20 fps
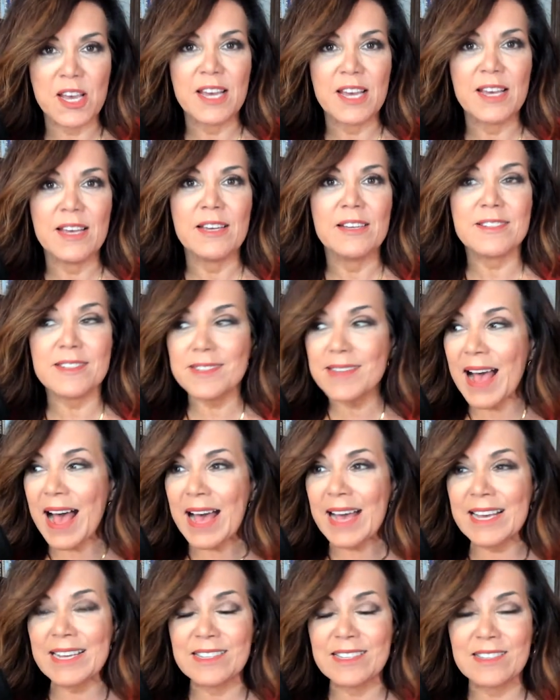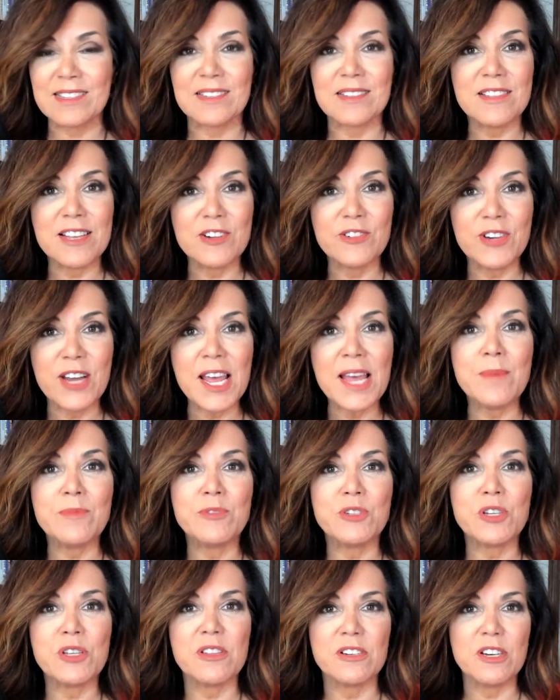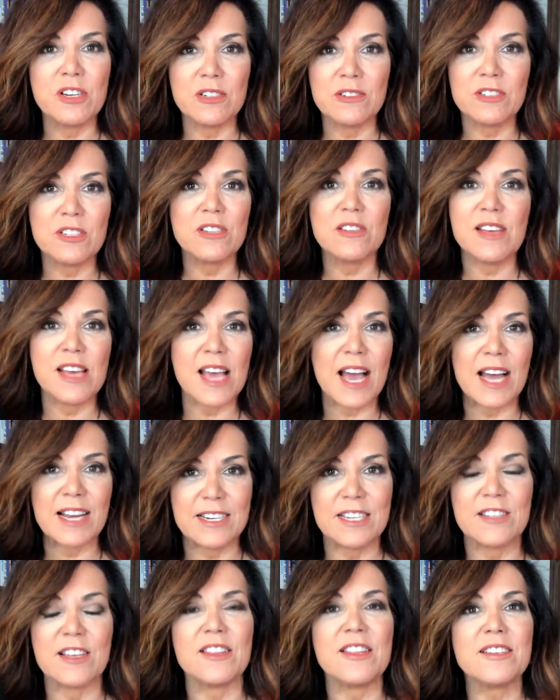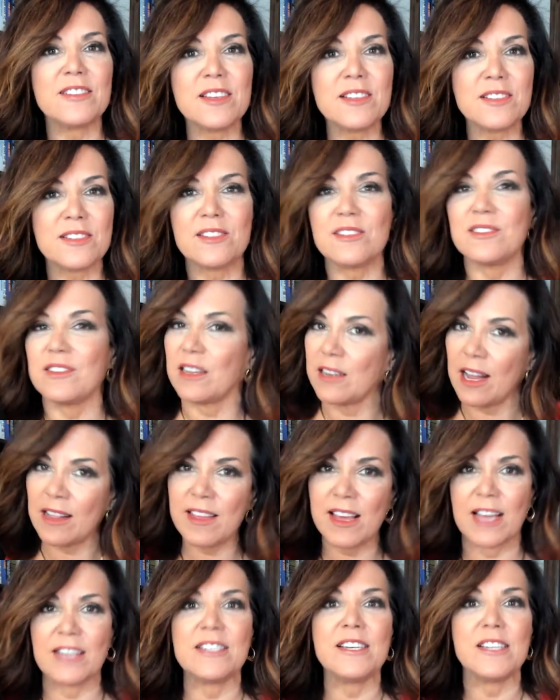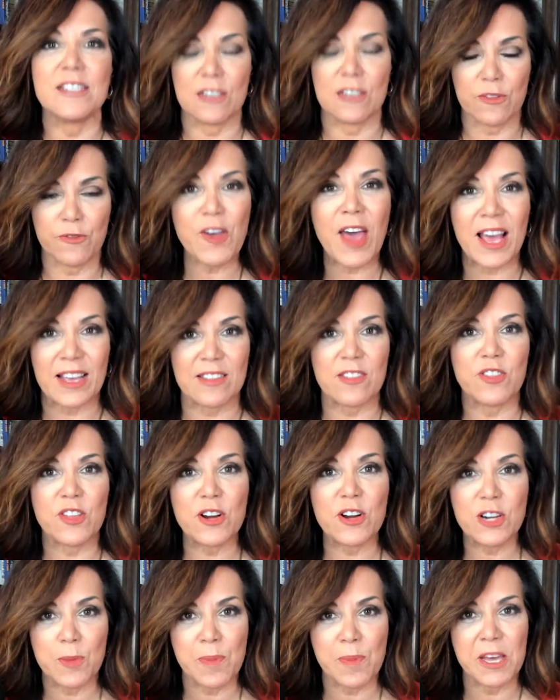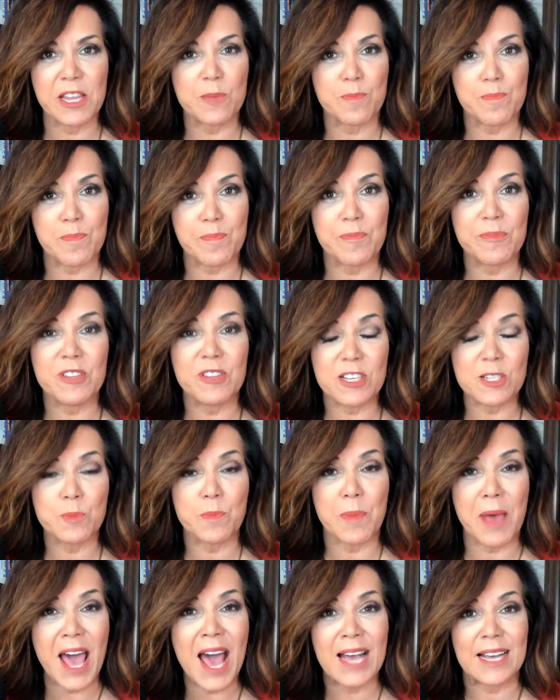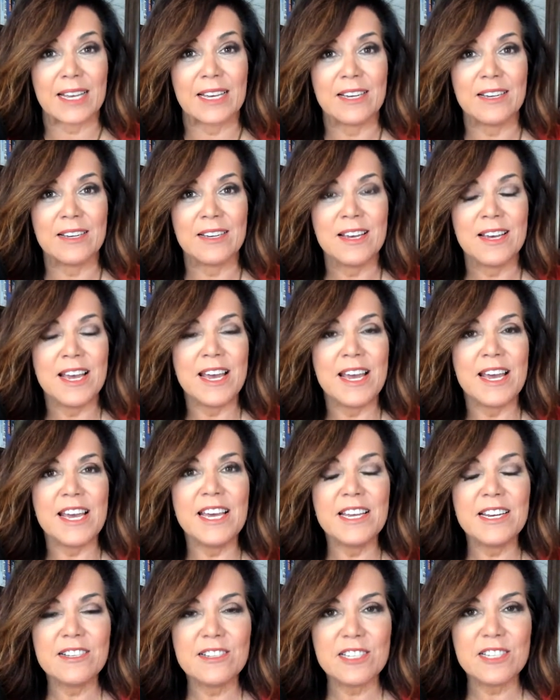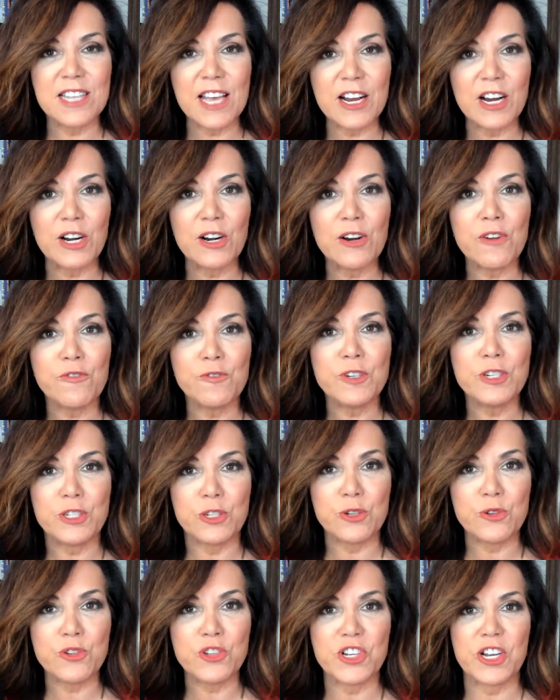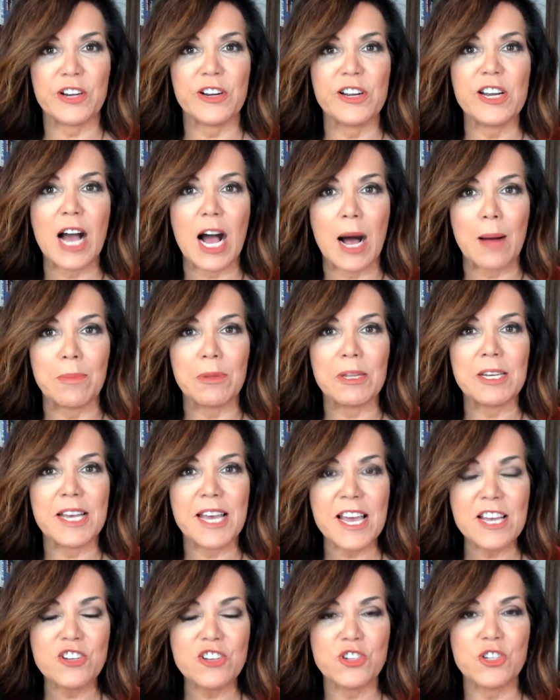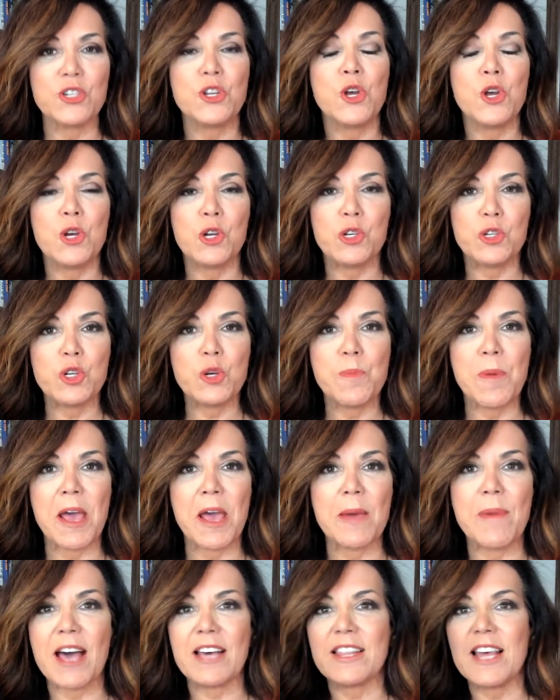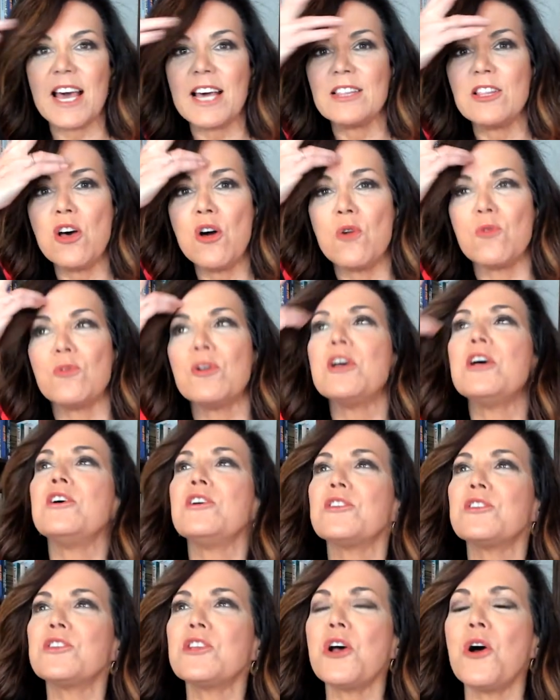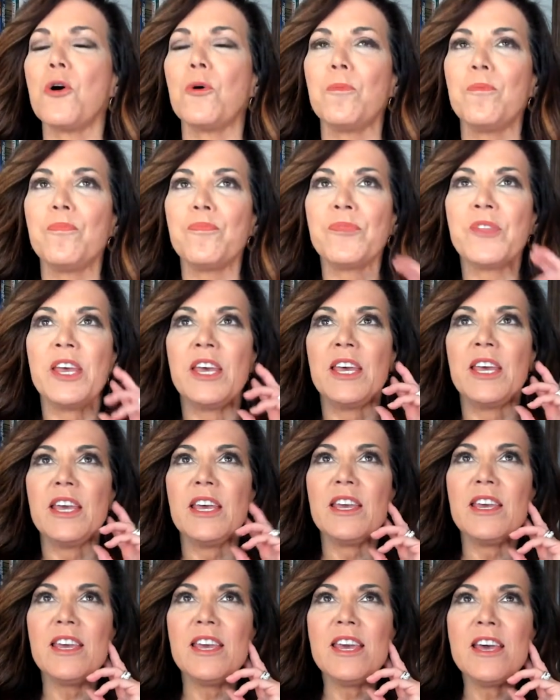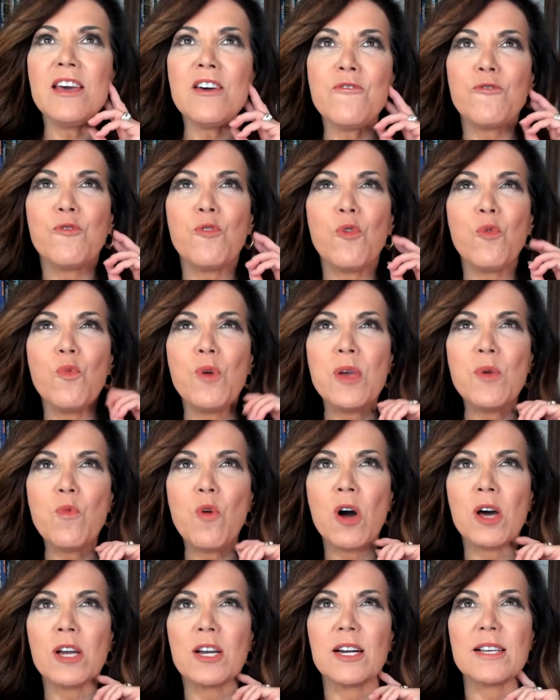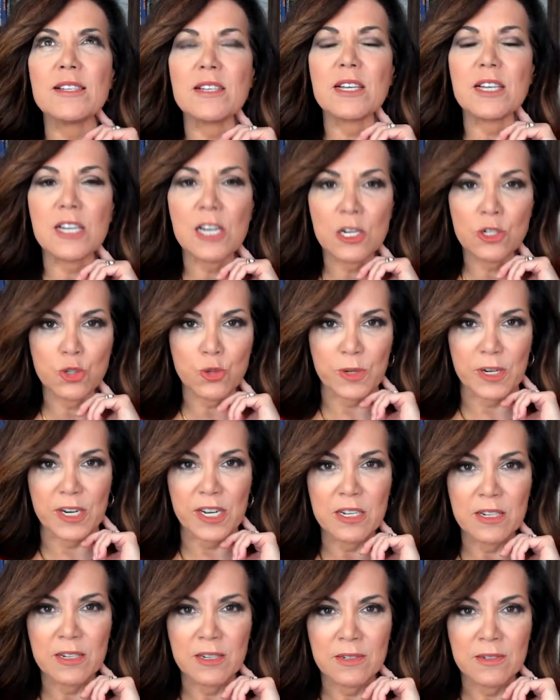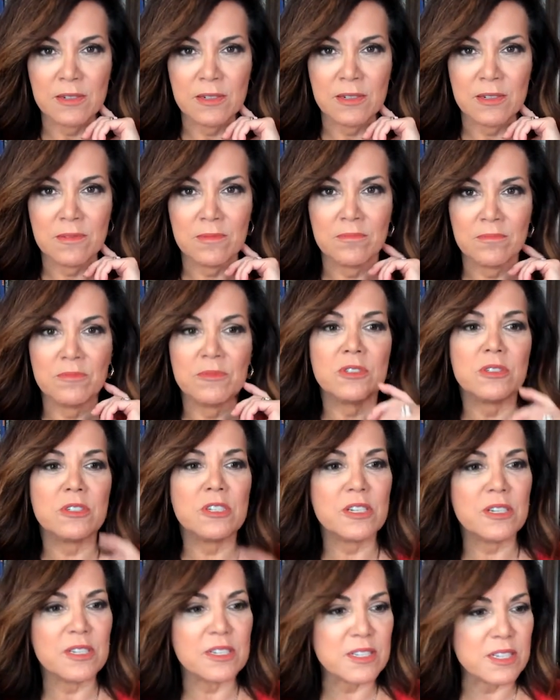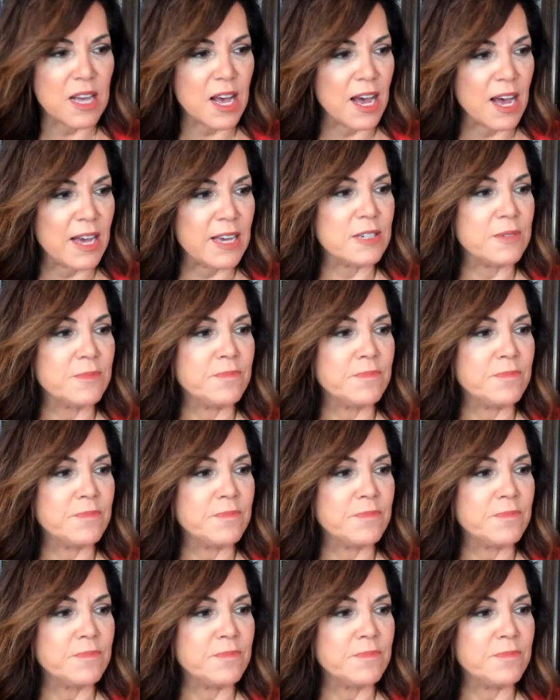signs their name to the idea that this is not the idea, to the fact that they're going to pay this back. It is their fiduciary obligation to pay back that loan. So if we wanted as a country to decide,